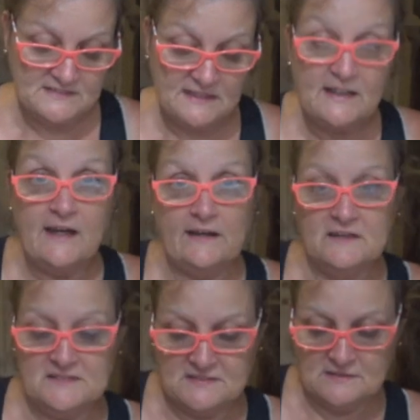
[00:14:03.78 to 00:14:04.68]
it's a
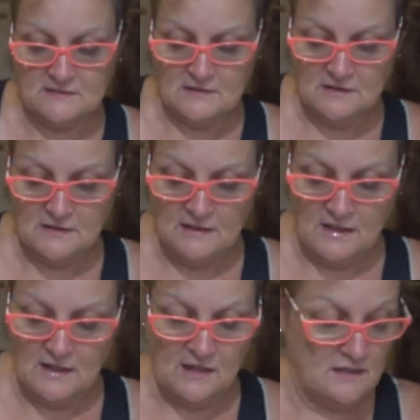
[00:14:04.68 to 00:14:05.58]
light,
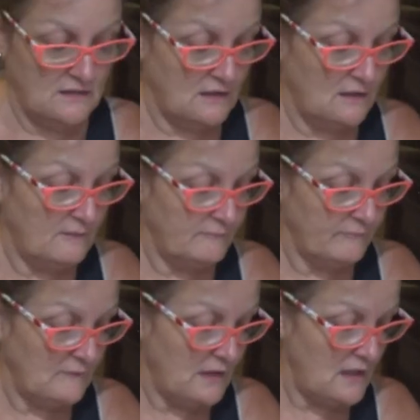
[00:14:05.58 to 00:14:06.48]
and um,
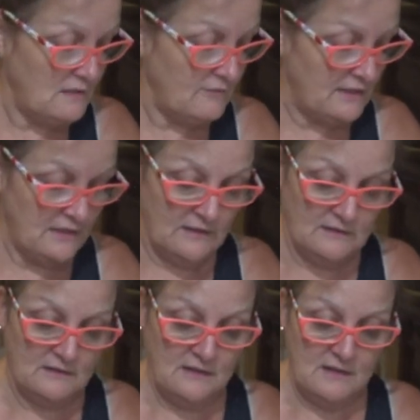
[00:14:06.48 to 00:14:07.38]
kind of a
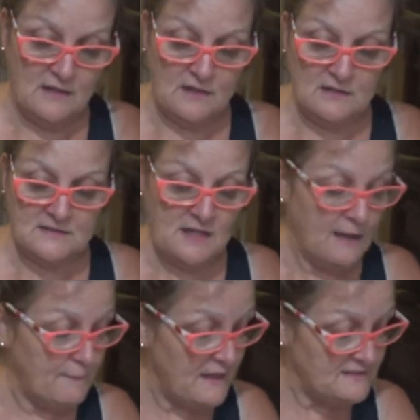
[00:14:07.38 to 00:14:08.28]
light. And
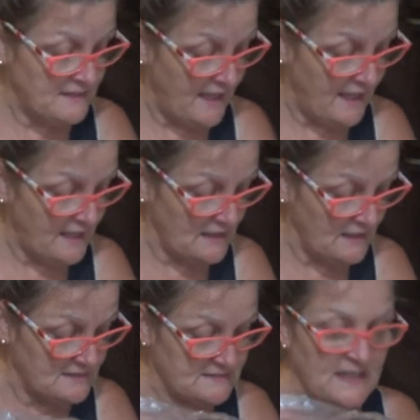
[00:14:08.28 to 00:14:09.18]
I paid eight,
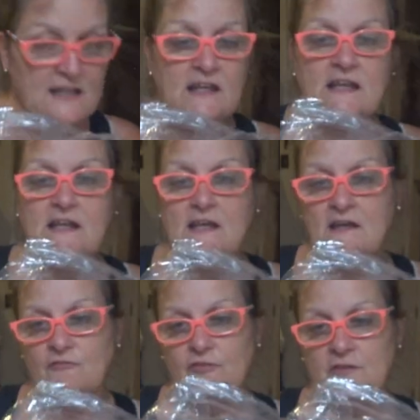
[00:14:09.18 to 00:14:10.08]

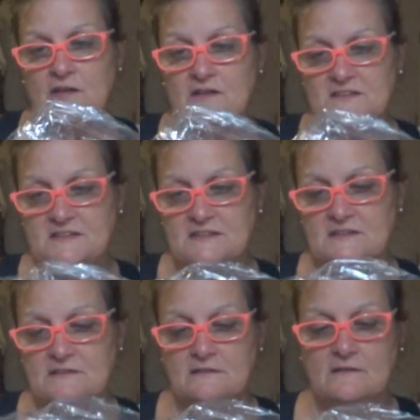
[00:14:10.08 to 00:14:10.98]
1088 for this.
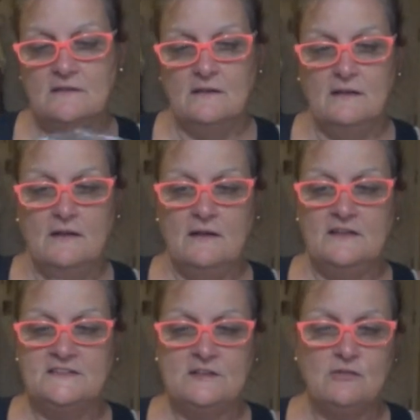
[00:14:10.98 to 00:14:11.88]

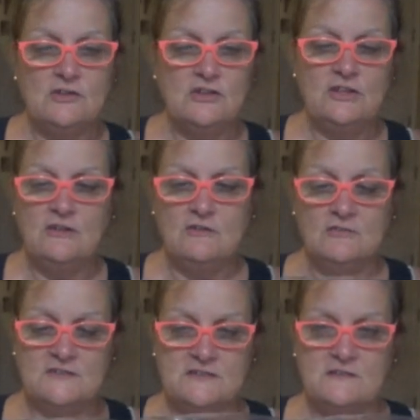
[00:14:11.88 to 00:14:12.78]
It's so
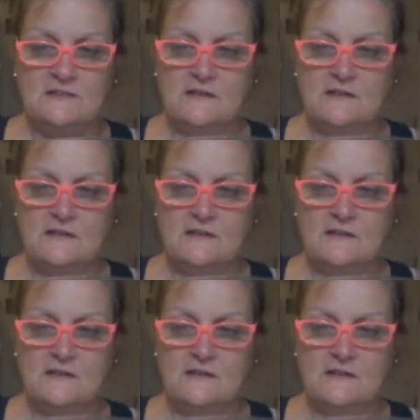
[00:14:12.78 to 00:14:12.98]
cute.